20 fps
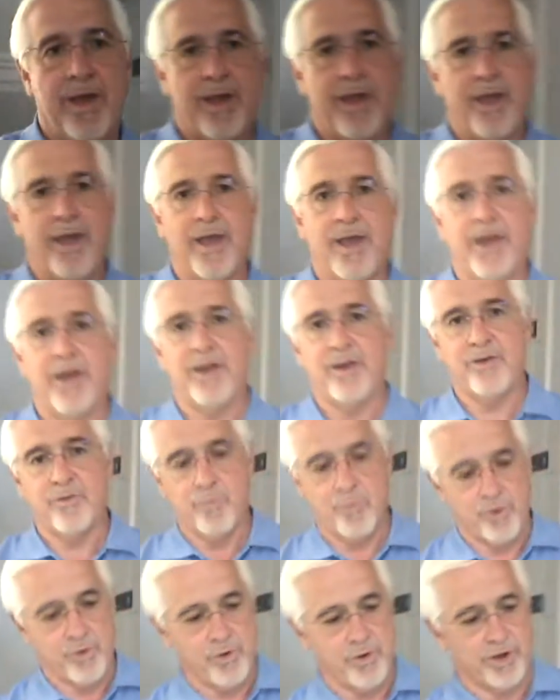
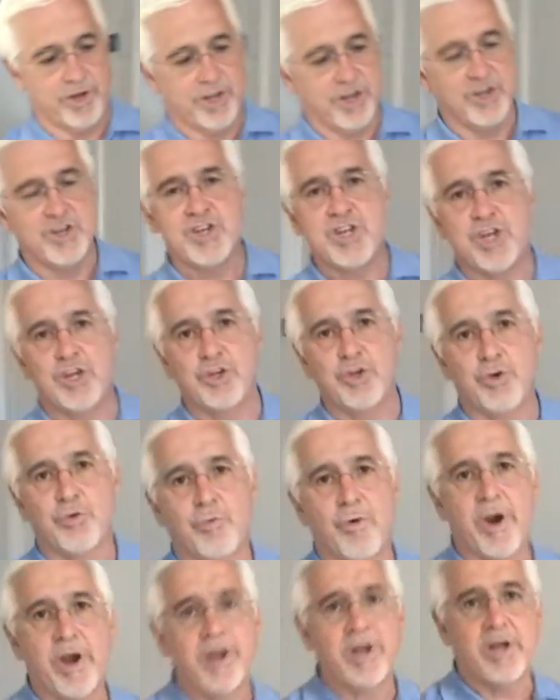and we're going to continue
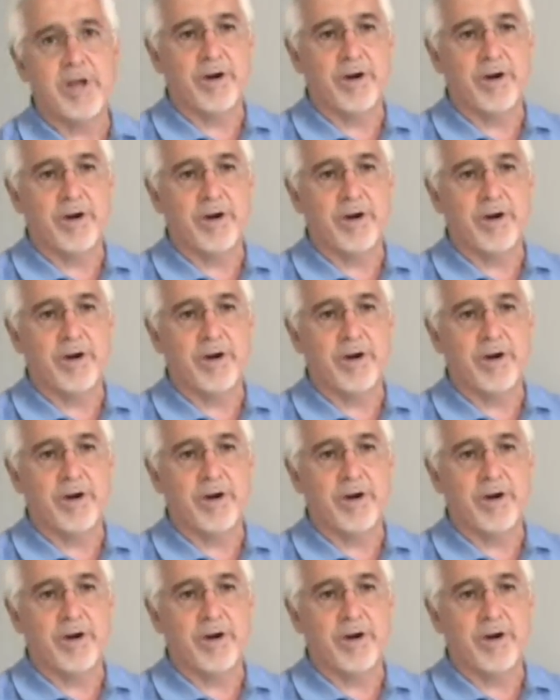right